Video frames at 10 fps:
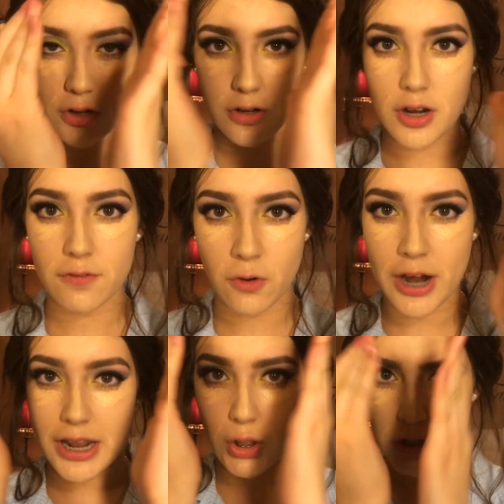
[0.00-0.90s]
your
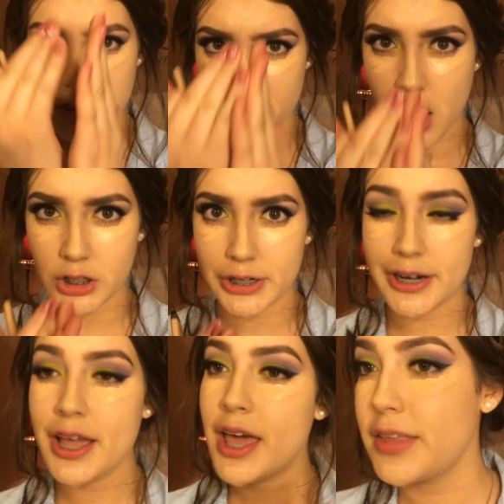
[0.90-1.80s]
forehead look smaller.
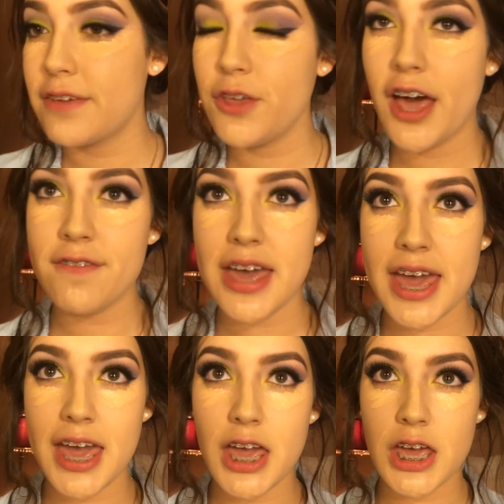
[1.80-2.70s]
If you have
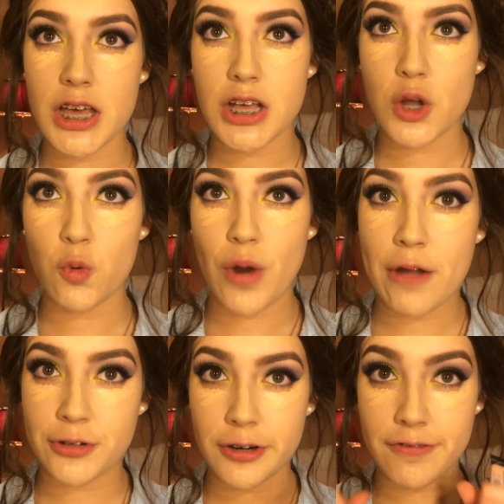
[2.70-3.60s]
a
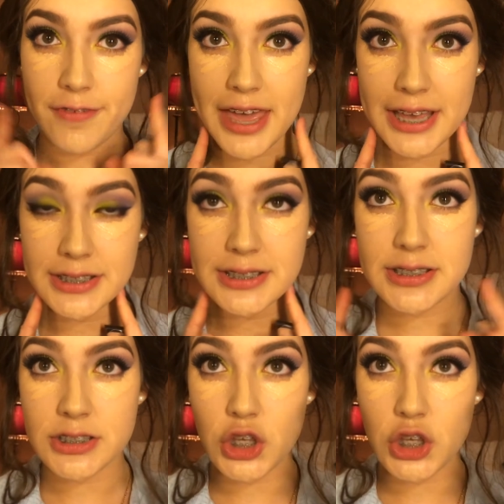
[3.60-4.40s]
rounder face,